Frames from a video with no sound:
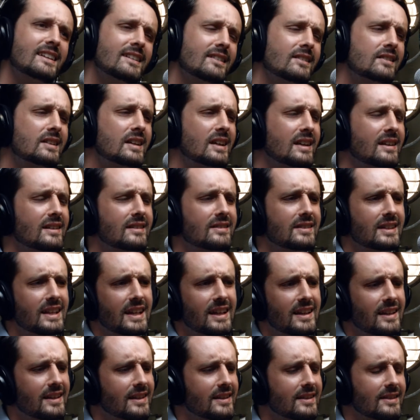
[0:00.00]
Like, okay,
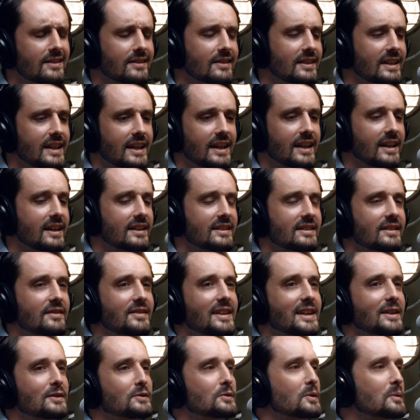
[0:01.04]
I guess if
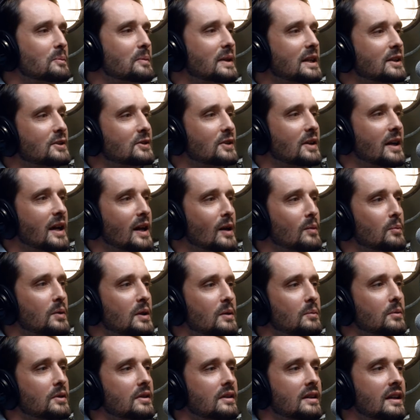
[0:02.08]
that's what makes you happy.
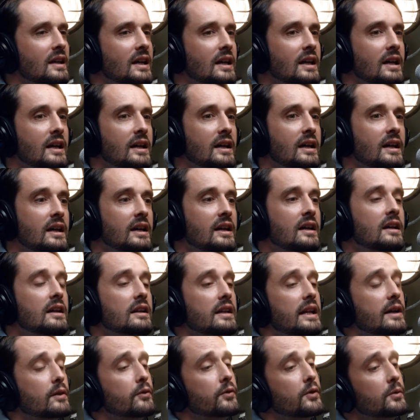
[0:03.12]
But
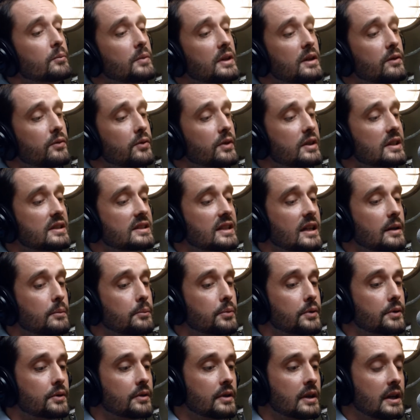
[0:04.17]
like for me, for
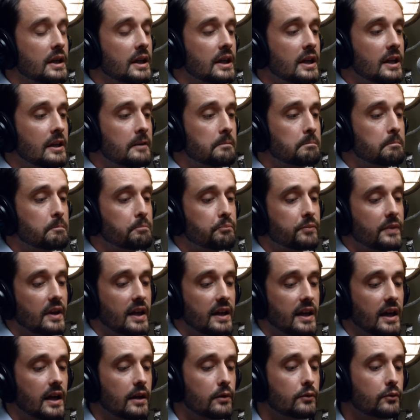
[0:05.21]
example,
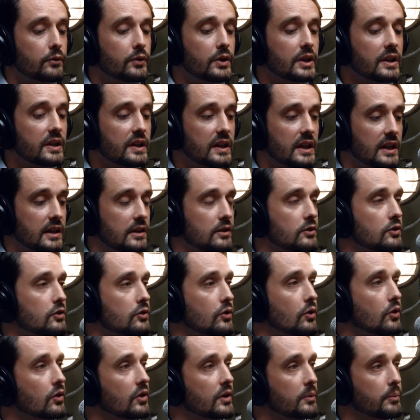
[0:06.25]
like I really
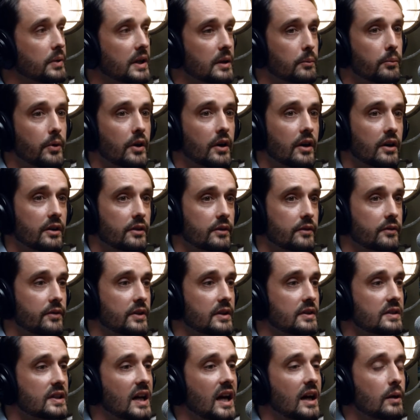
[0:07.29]
enjoy being part of the
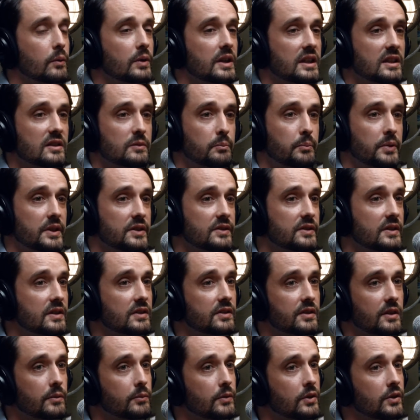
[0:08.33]
Taiwanese business
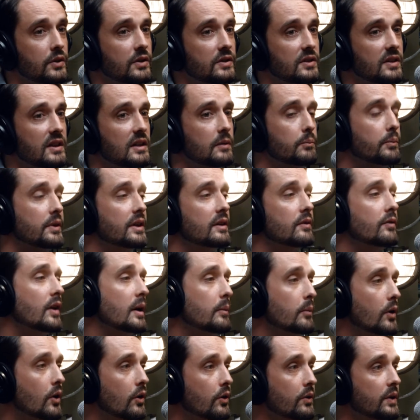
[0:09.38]
community. But if
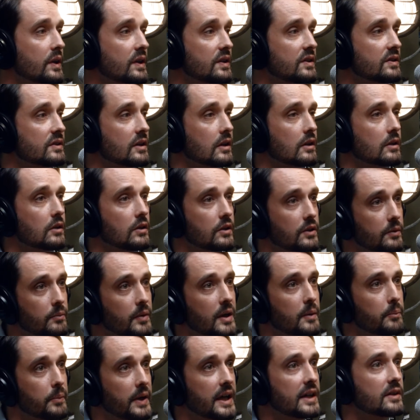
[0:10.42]
I'm honest, a lot of my
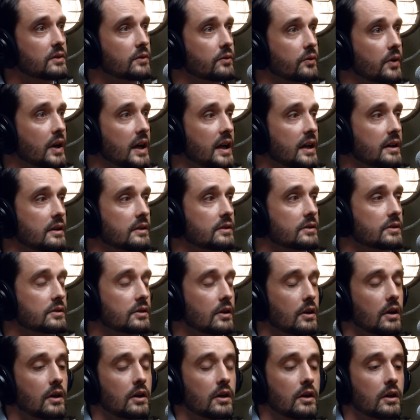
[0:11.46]
best friends
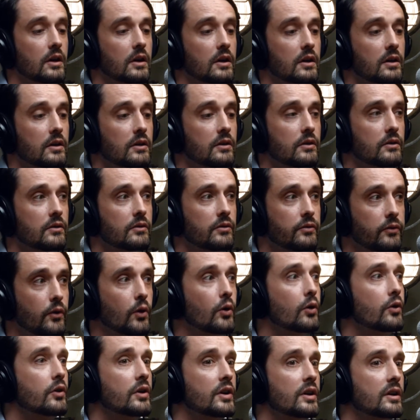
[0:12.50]
are
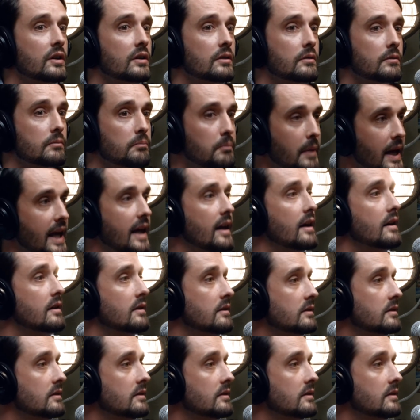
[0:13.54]
foreign men.